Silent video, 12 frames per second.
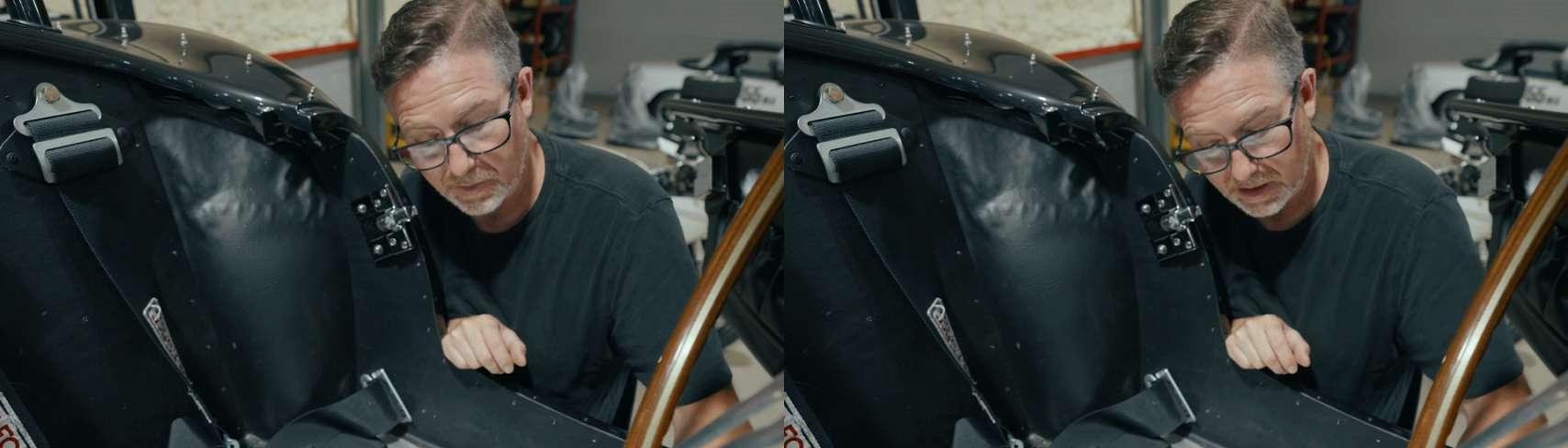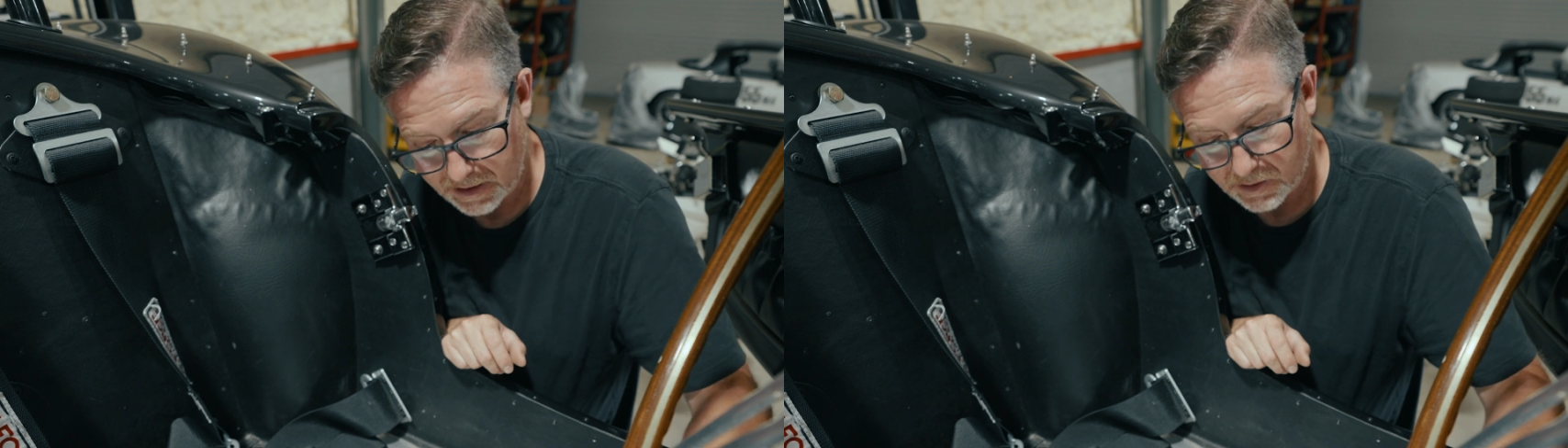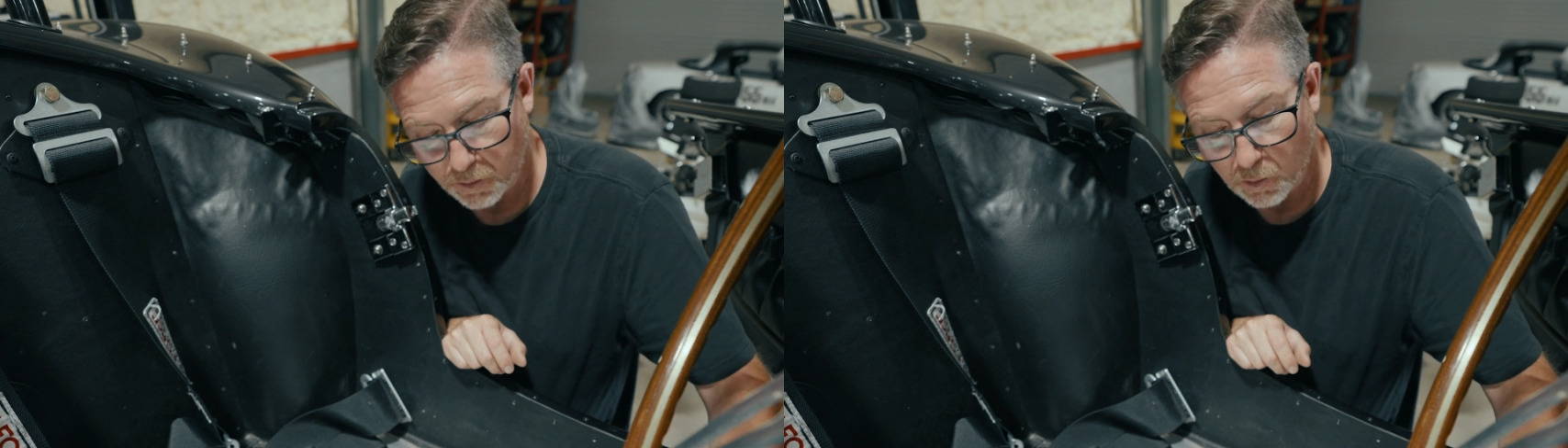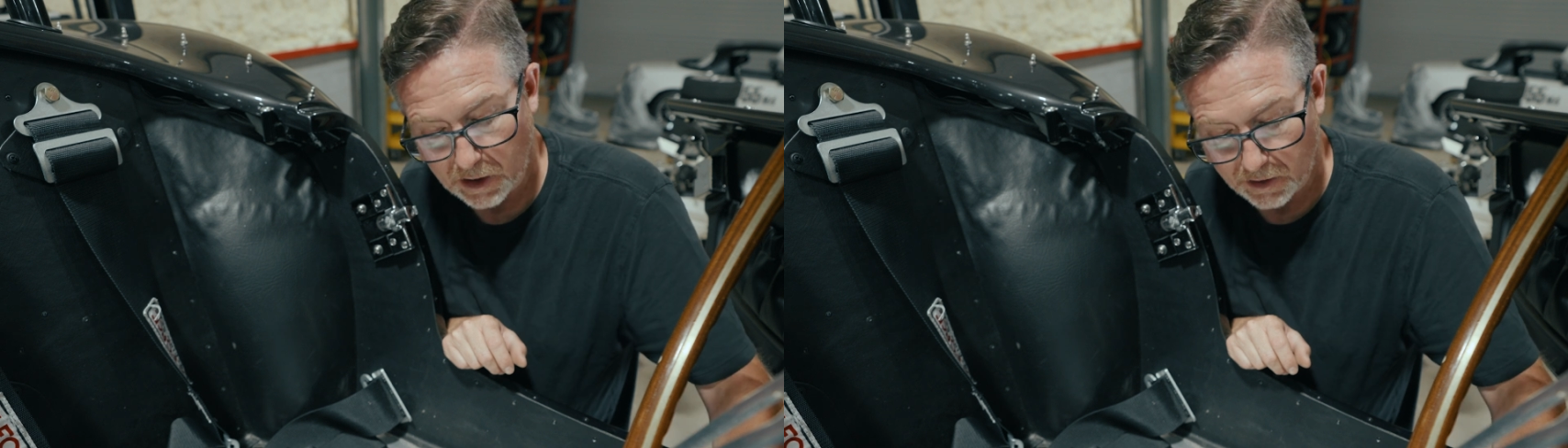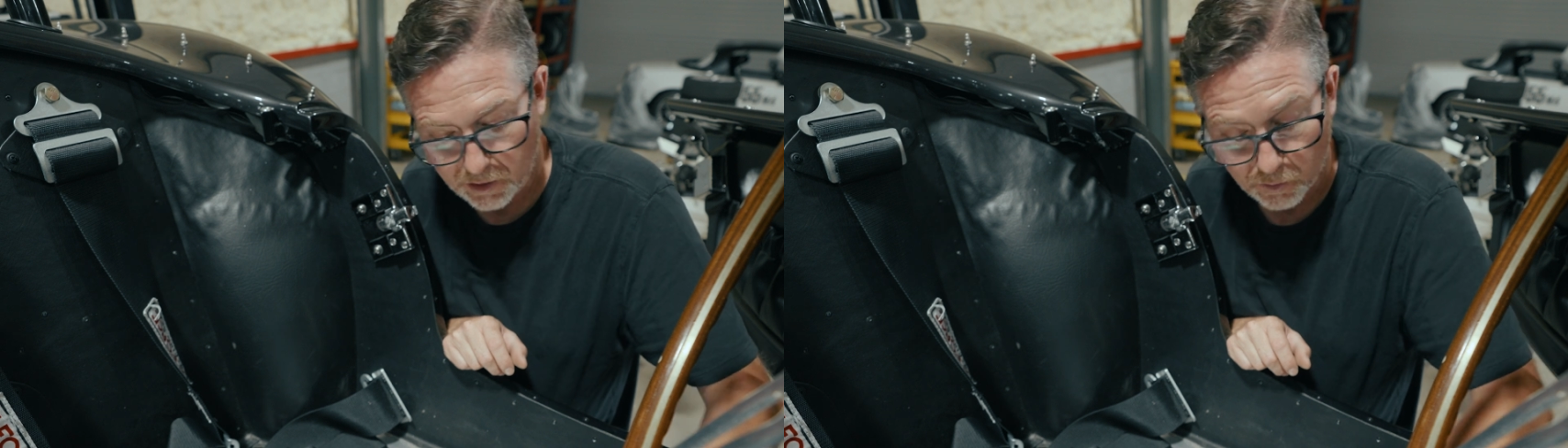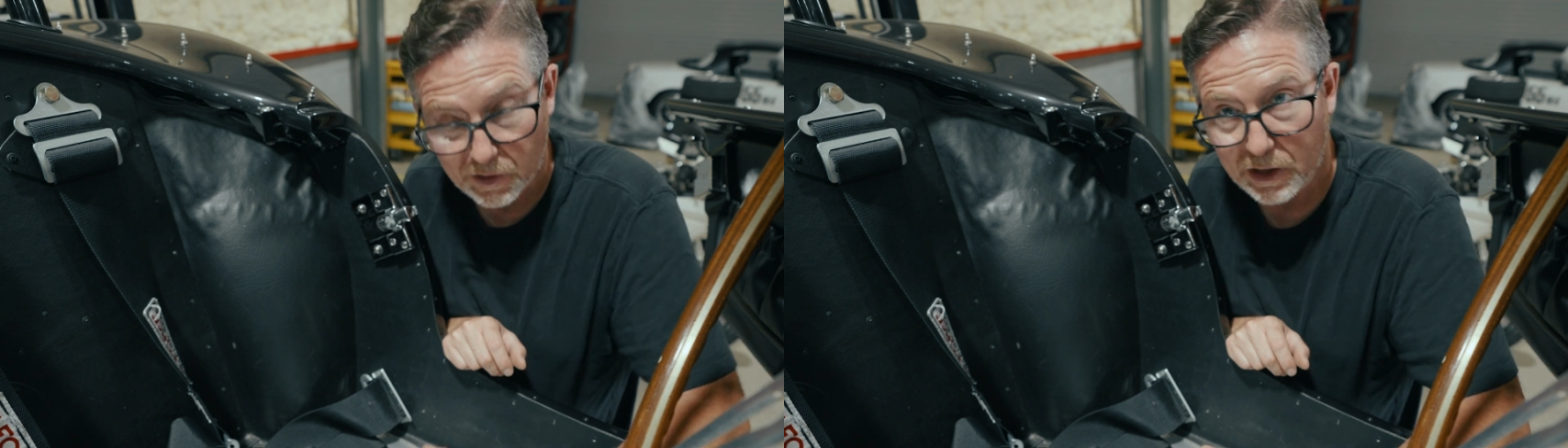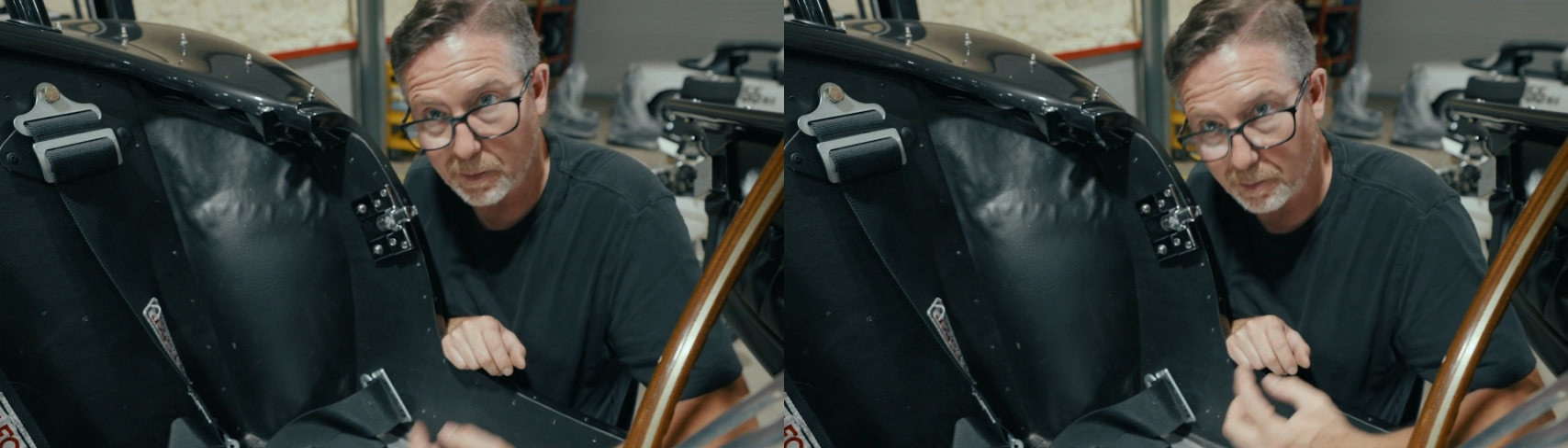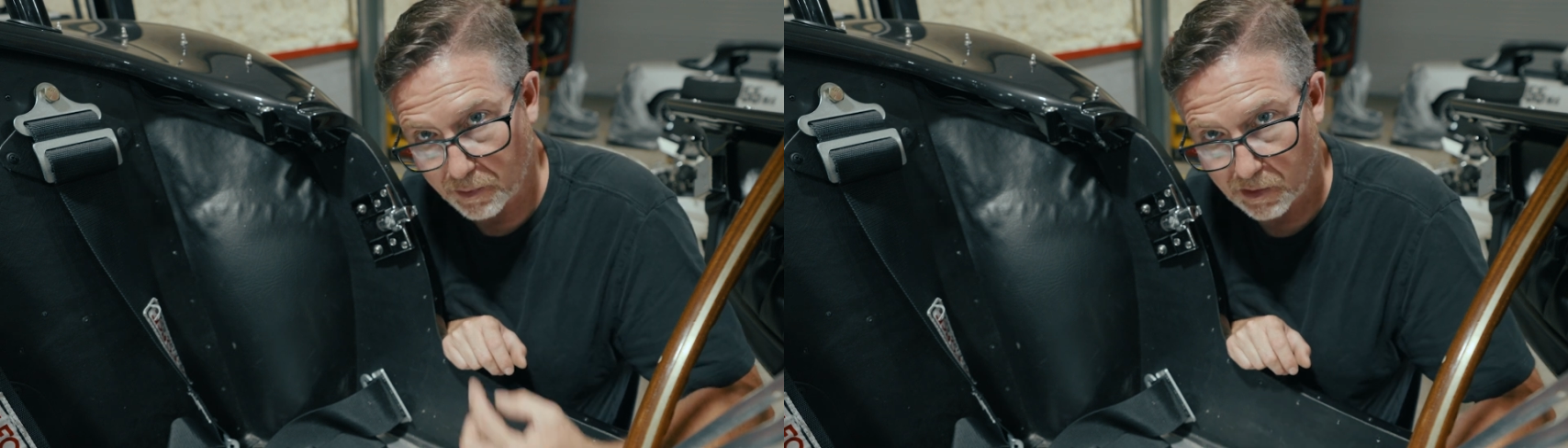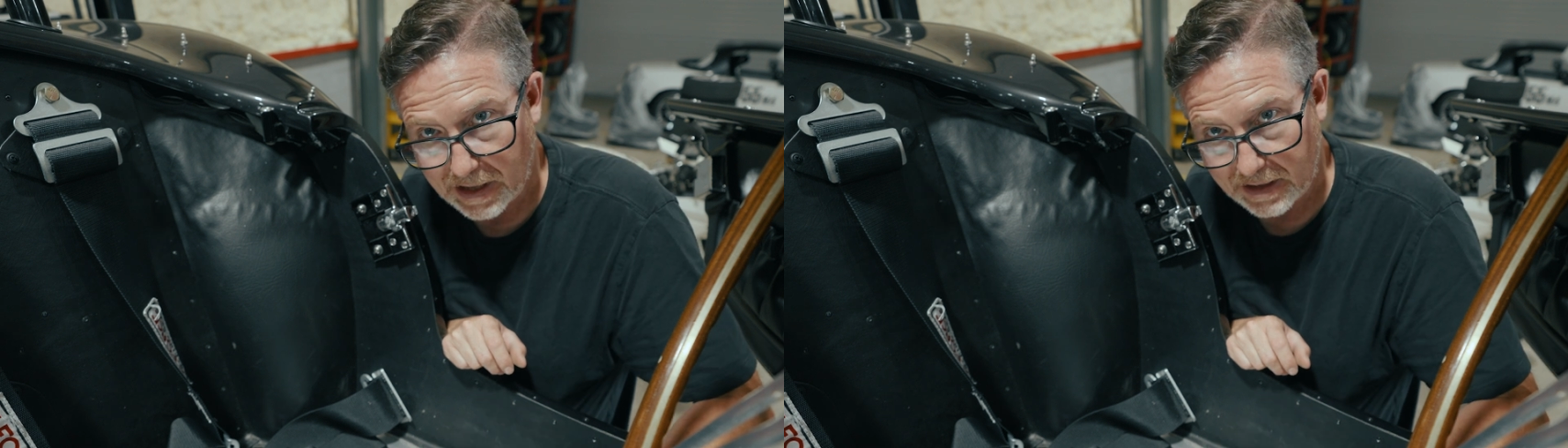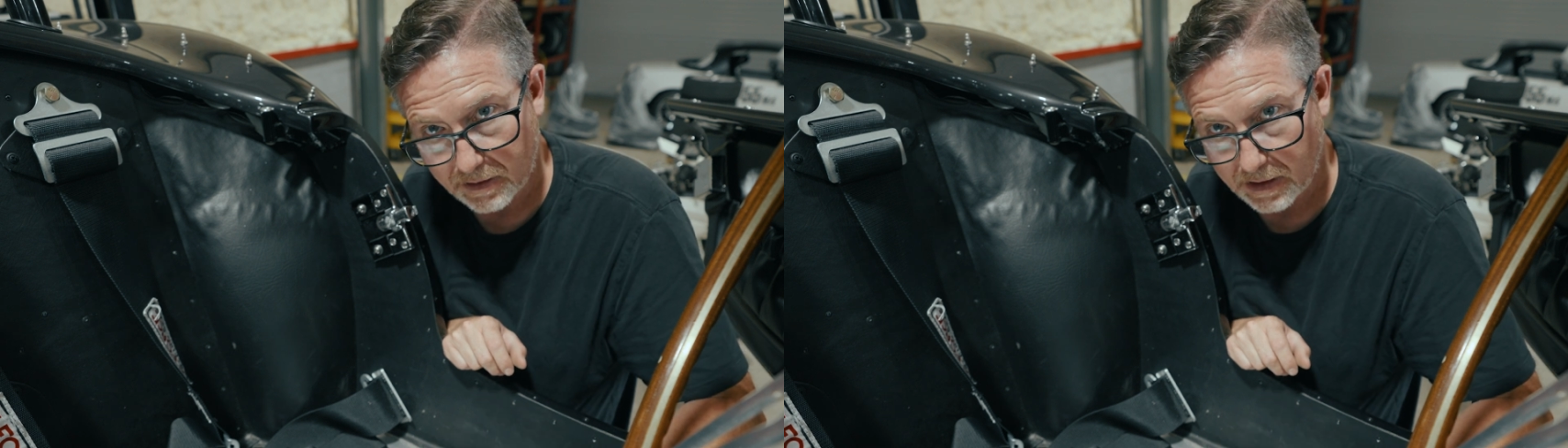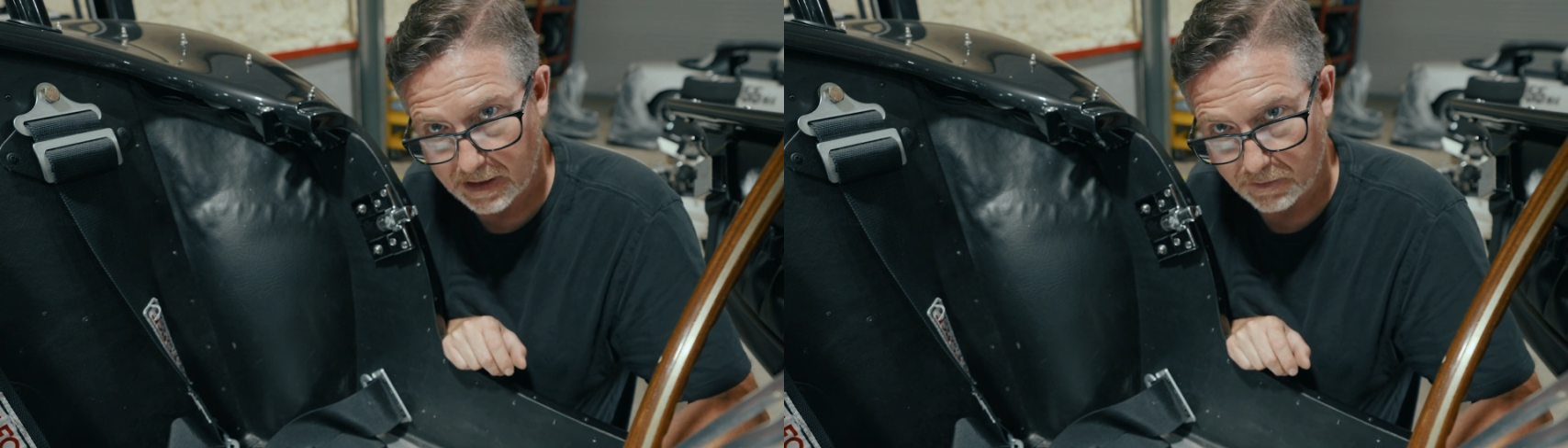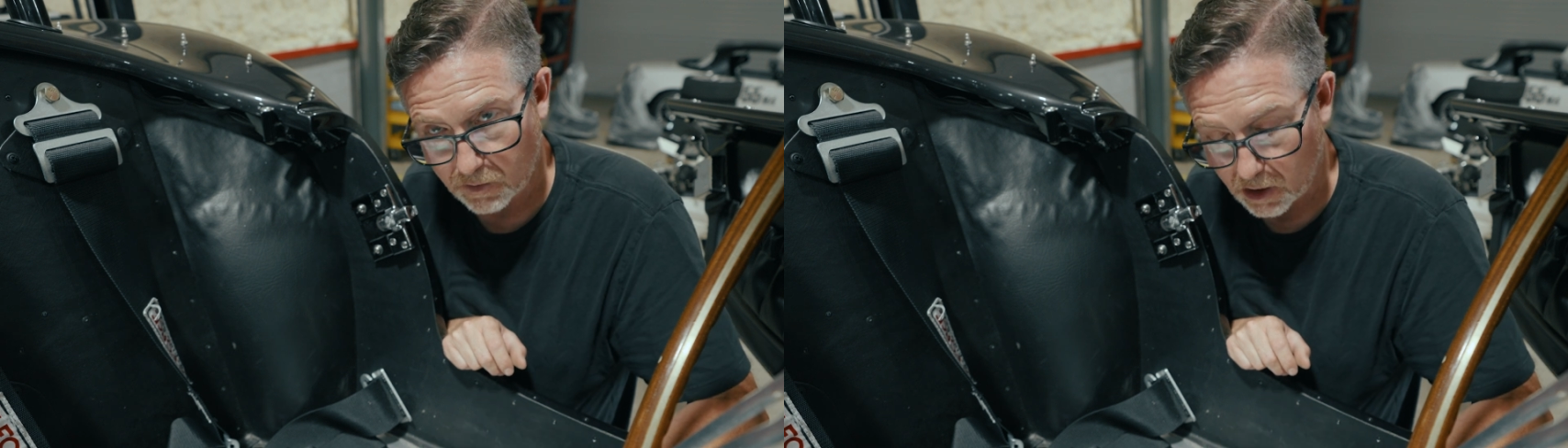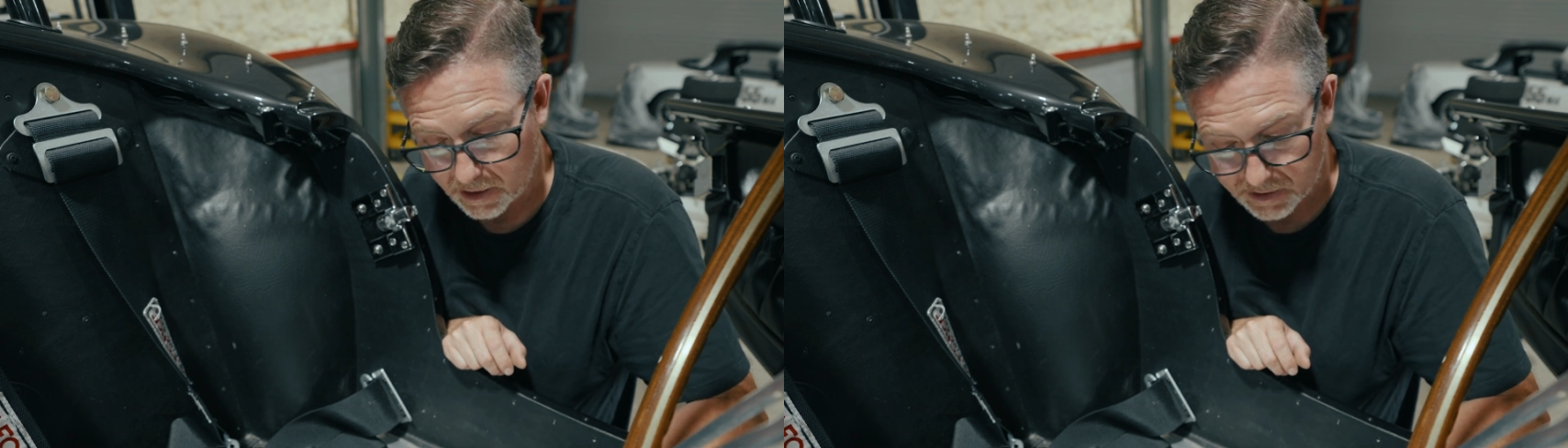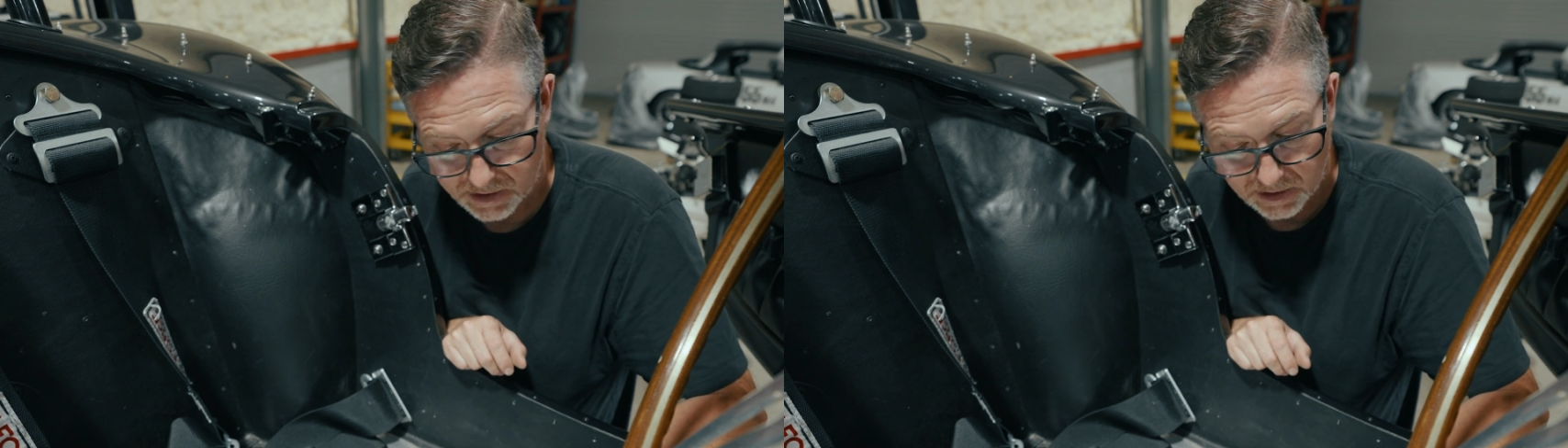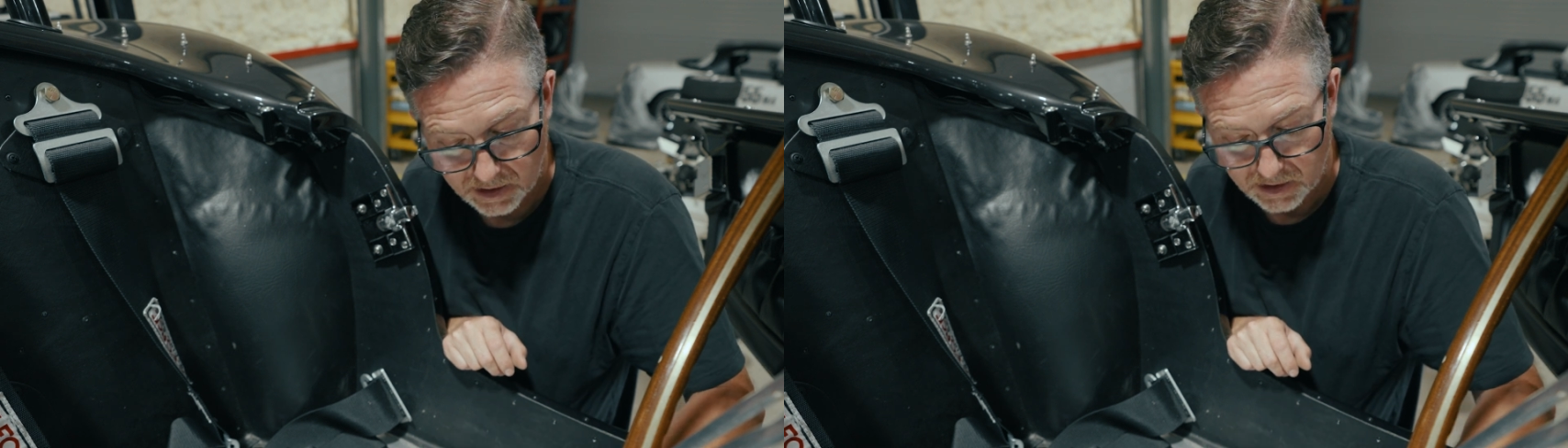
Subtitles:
is where the rear brake line runs.